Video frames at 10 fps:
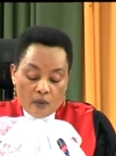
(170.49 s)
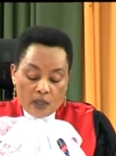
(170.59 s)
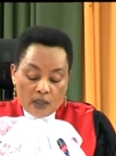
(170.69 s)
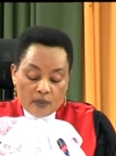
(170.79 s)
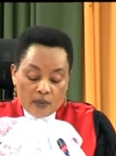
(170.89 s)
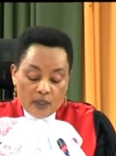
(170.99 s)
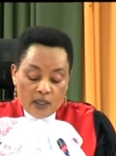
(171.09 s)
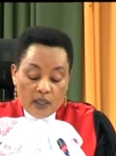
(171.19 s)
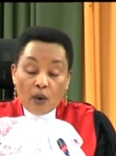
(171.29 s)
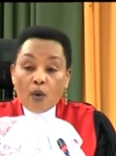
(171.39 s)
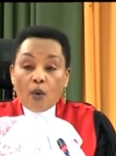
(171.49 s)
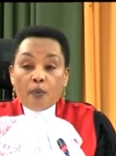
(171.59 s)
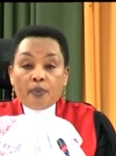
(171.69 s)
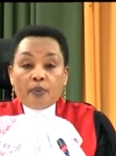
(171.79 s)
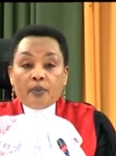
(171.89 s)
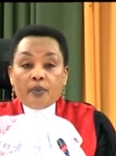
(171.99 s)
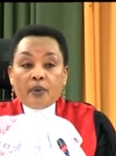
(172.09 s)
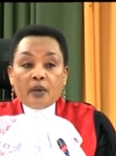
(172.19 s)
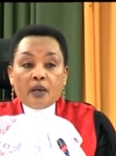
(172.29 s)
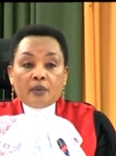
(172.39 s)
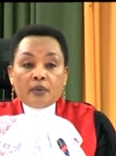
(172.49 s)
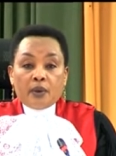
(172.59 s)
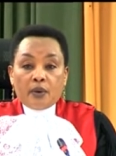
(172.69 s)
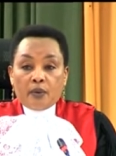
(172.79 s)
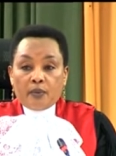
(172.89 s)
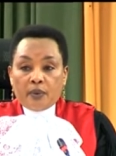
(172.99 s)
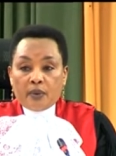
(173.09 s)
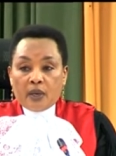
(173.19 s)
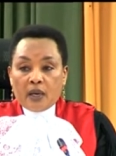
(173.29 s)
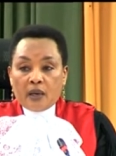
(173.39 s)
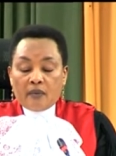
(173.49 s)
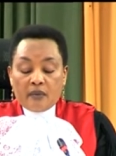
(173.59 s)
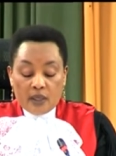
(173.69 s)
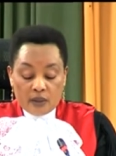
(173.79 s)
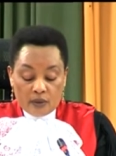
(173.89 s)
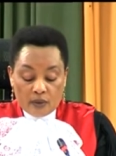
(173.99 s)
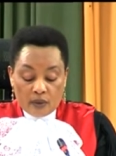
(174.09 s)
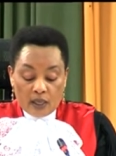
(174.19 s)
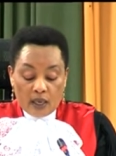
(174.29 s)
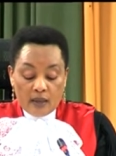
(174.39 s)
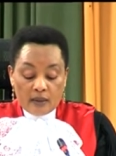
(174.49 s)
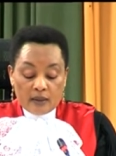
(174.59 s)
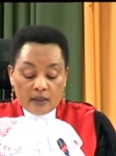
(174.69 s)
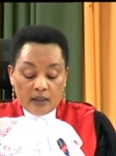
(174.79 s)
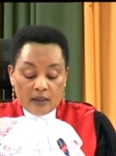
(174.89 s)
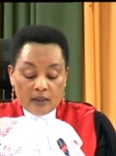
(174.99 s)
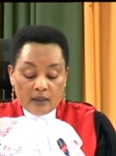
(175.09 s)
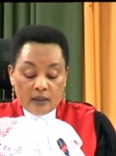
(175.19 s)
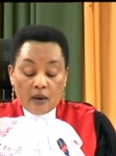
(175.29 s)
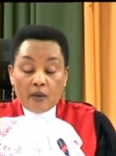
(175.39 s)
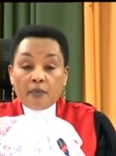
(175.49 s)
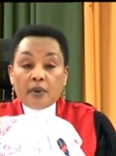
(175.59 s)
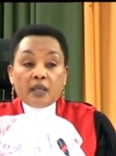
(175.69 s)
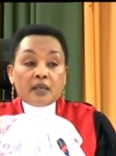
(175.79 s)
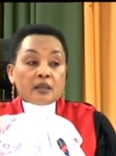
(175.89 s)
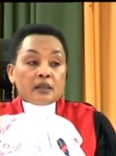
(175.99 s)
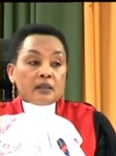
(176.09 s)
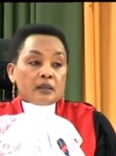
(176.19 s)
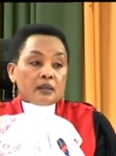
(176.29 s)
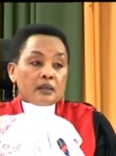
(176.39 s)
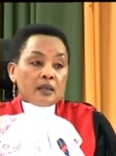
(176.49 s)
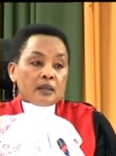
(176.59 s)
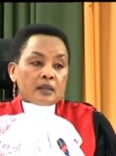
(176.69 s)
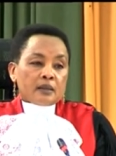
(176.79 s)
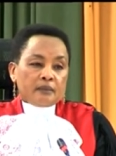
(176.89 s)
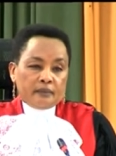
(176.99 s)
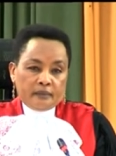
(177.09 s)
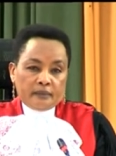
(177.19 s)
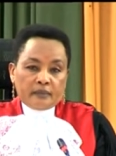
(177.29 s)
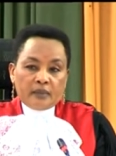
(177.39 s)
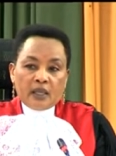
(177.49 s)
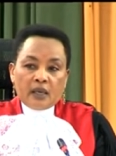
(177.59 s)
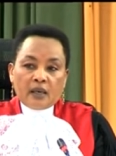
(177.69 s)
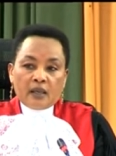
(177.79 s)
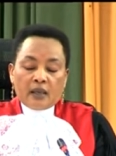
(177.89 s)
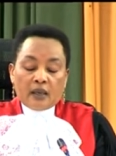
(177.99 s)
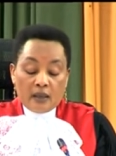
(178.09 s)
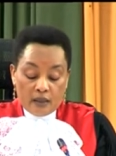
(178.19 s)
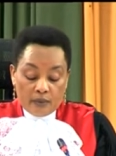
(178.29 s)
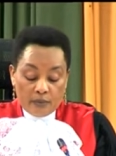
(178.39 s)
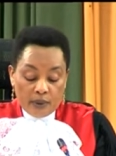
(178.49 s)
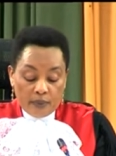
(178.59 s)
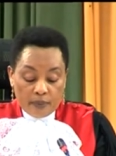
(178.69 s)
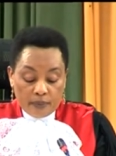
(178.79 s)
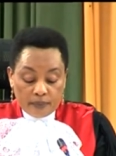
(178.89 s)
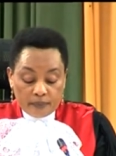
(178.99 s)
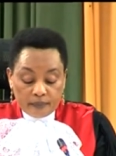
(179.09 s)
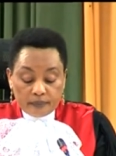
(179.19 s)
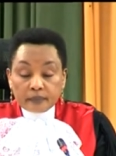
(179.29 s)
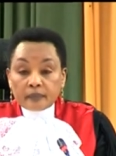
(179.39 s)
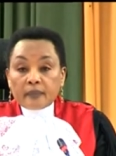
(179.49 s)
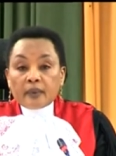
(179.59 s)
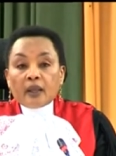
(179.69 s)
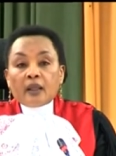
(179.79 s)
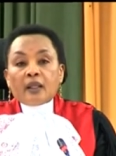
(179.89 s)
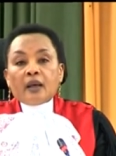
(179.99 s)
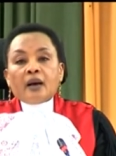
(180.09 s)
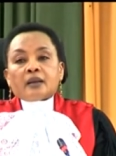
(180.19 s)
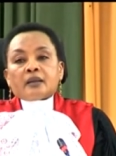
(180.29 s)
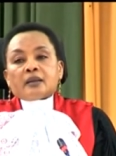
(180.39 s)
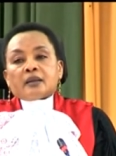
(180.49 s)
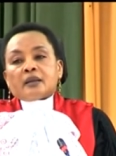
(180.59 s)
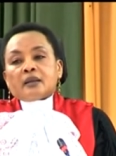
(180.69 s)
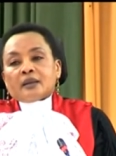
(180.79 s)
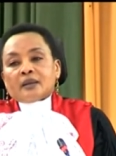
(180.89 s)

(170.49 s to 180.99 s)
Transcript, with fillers: What we hope and we hope you can advise your clients and our brothers and sisters that are the Kenyan people that